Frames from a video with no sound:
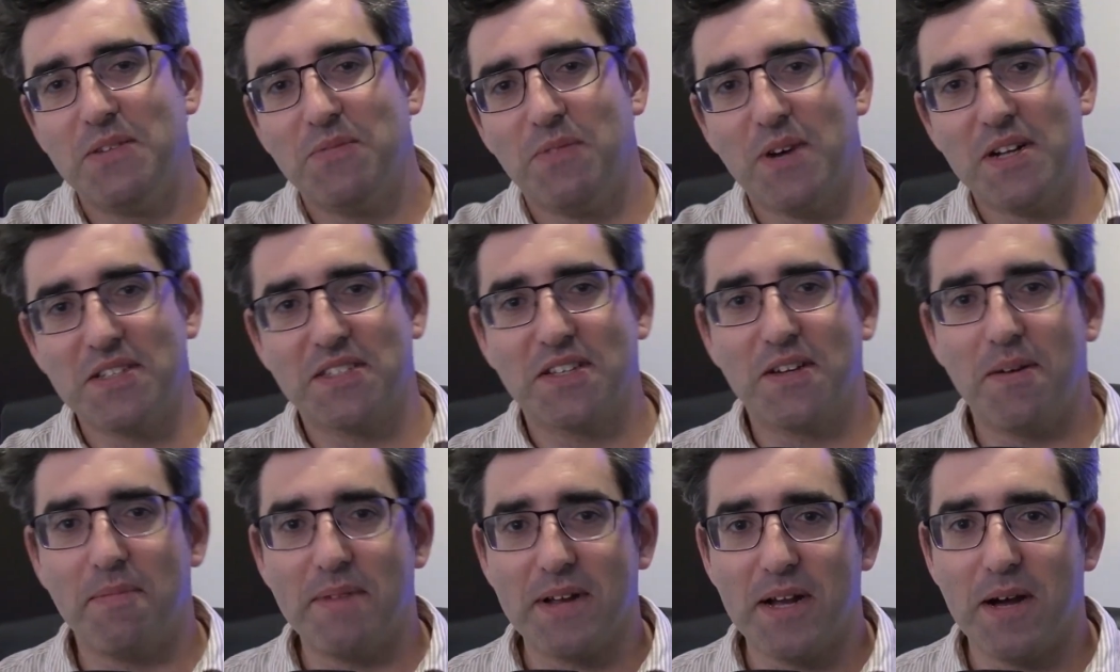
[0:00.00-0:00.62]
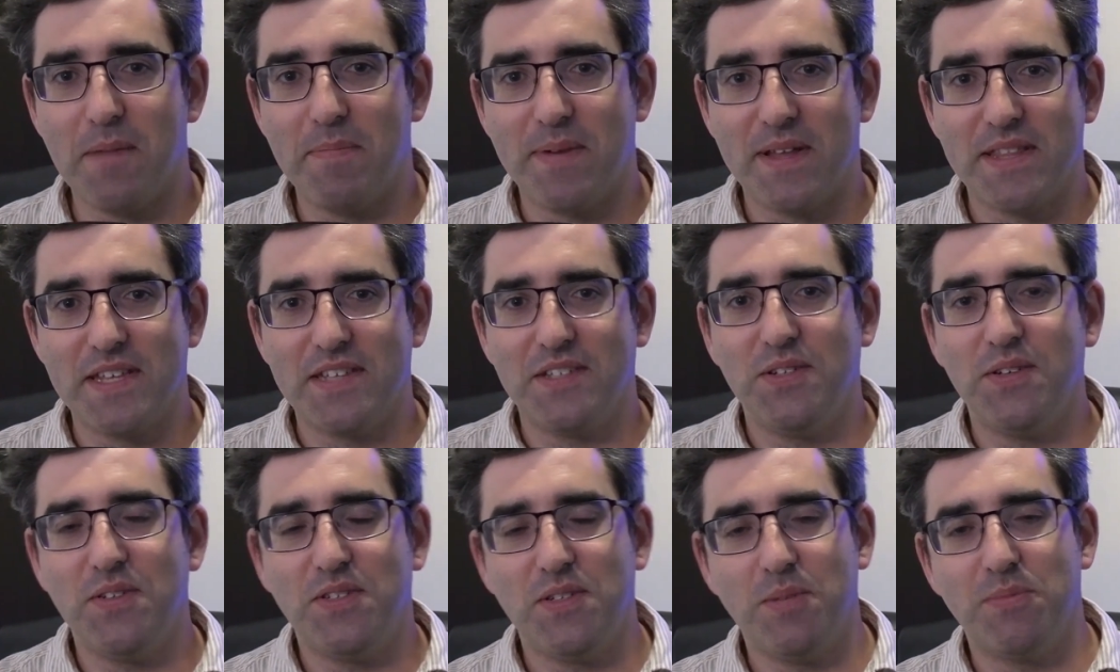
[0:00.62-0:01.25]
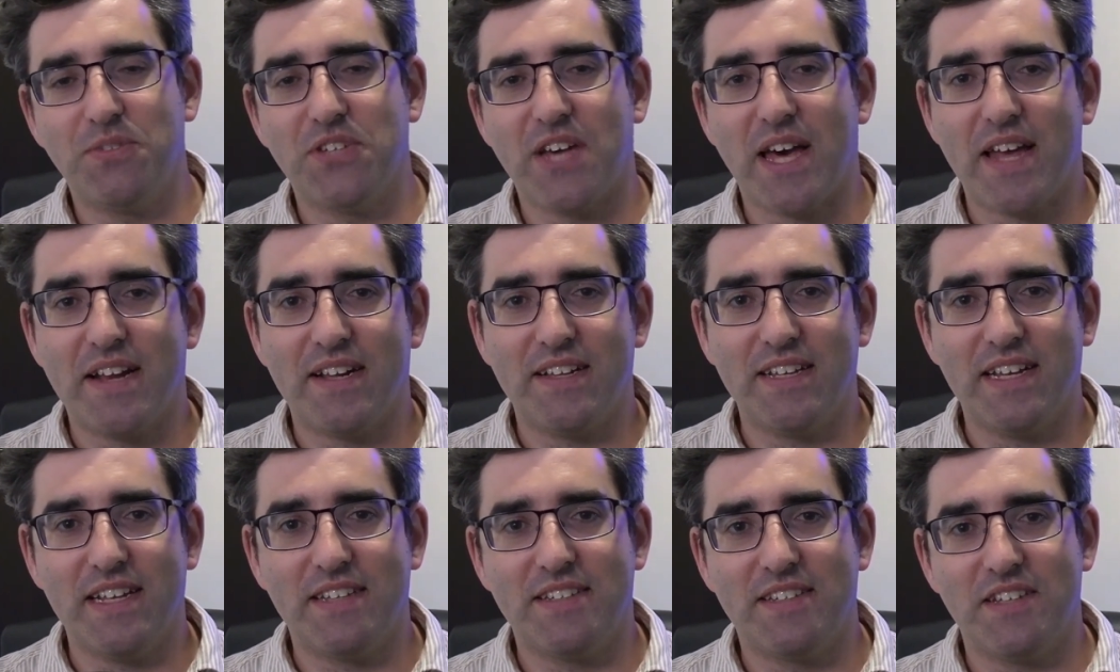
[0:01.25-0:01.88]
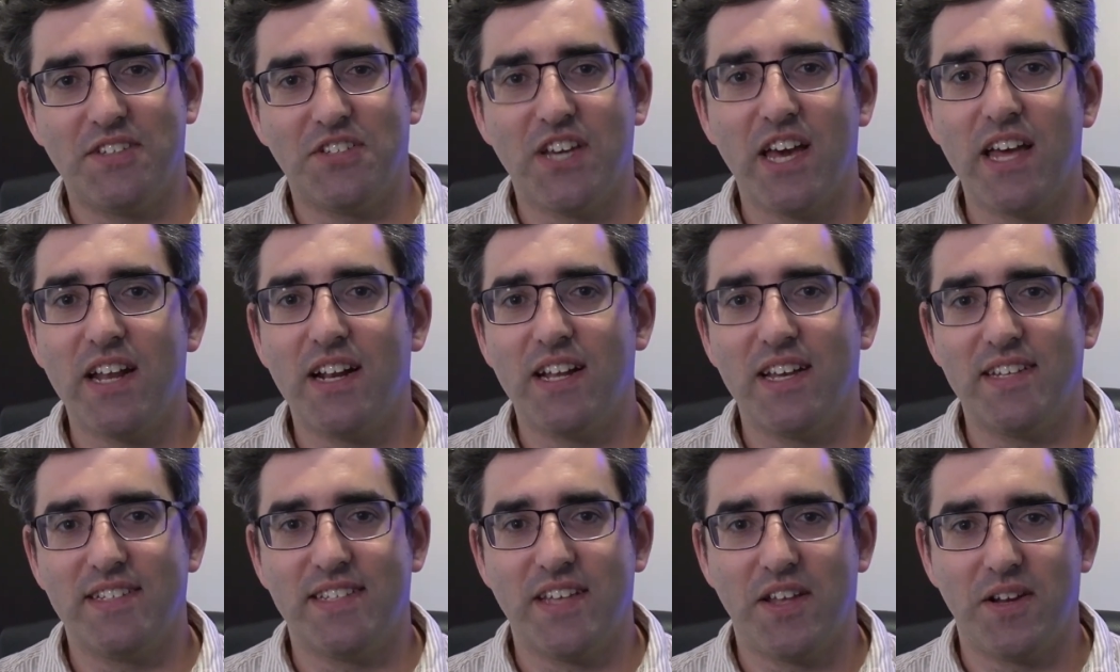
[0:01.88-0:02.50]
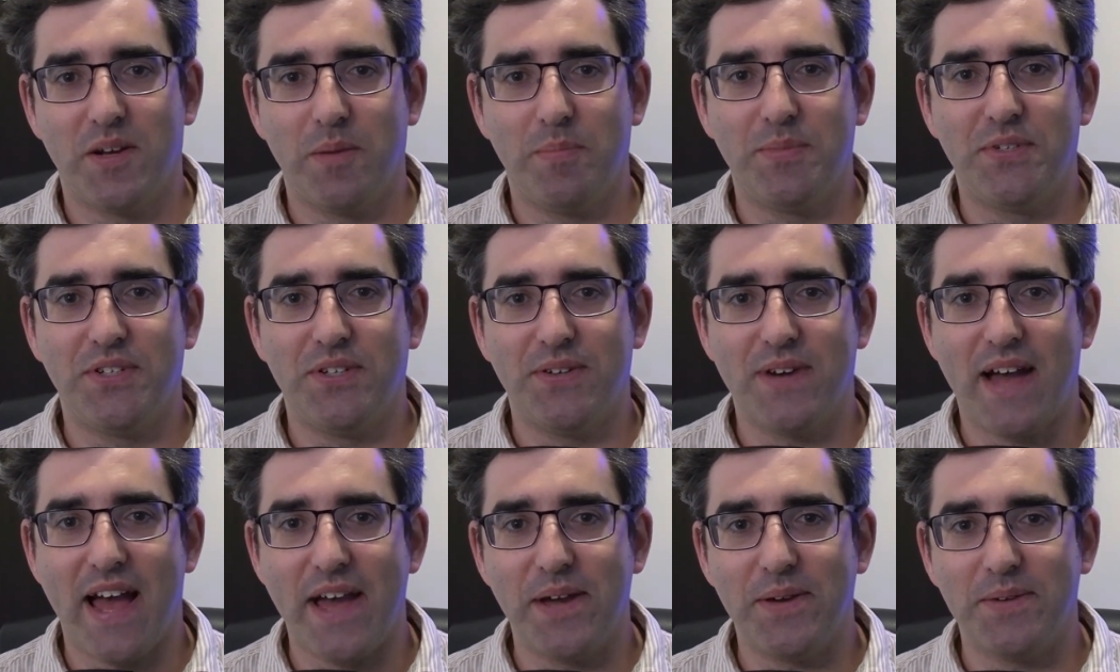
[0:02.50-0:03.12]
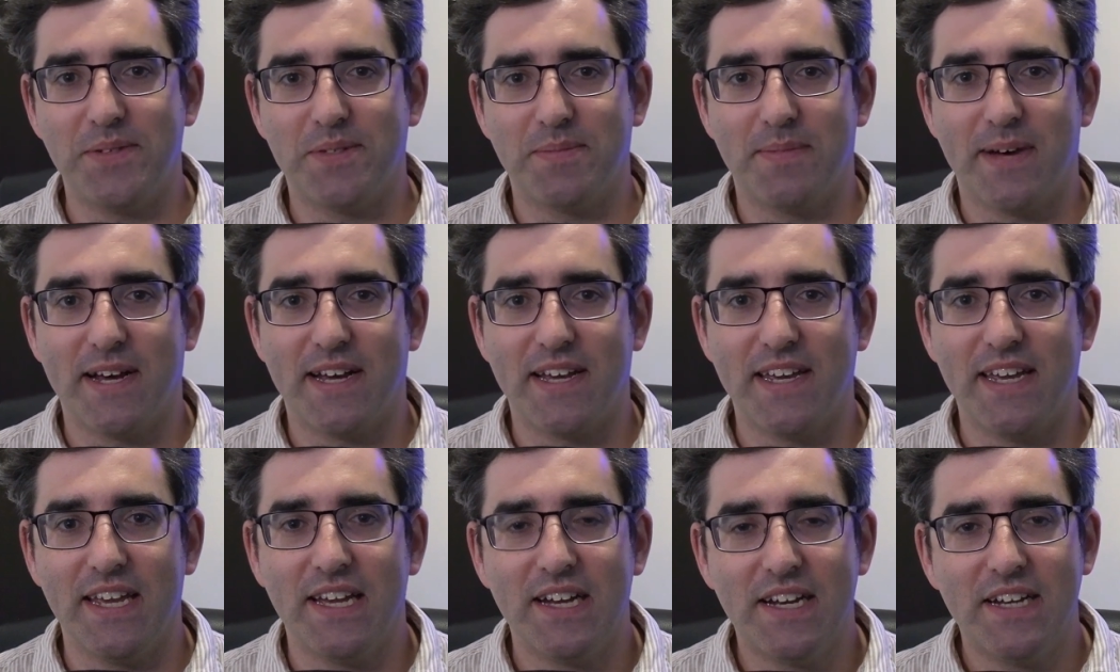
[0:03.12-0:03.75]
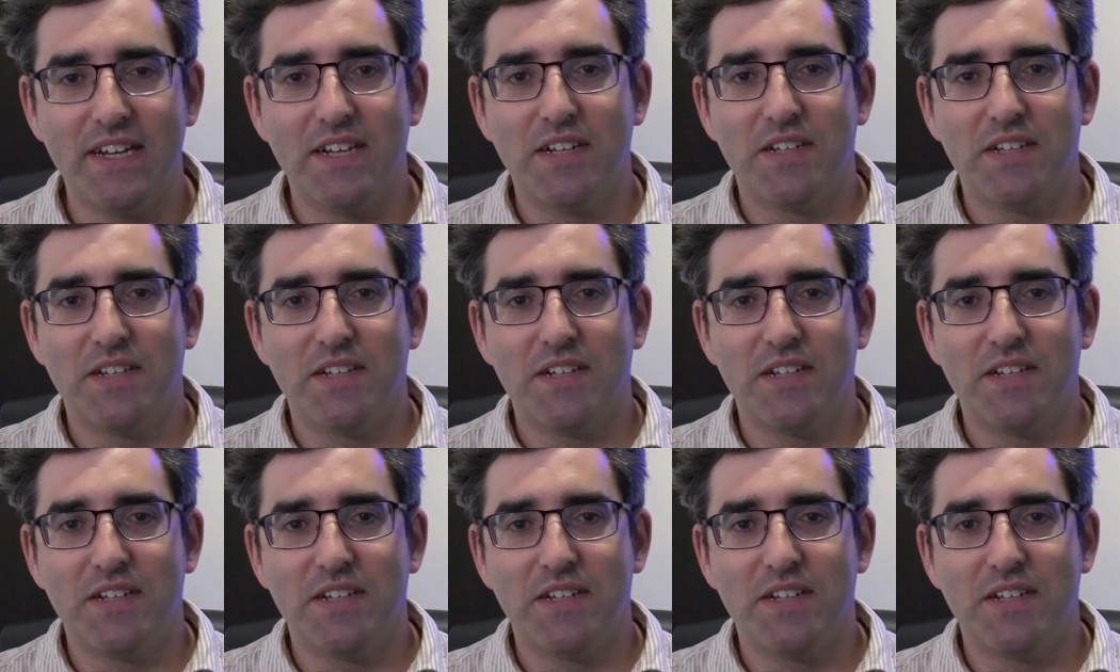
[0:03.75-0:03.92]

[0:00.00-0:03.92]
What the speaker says: What's coming up on this YouTube channel? It's a channel I set up to house my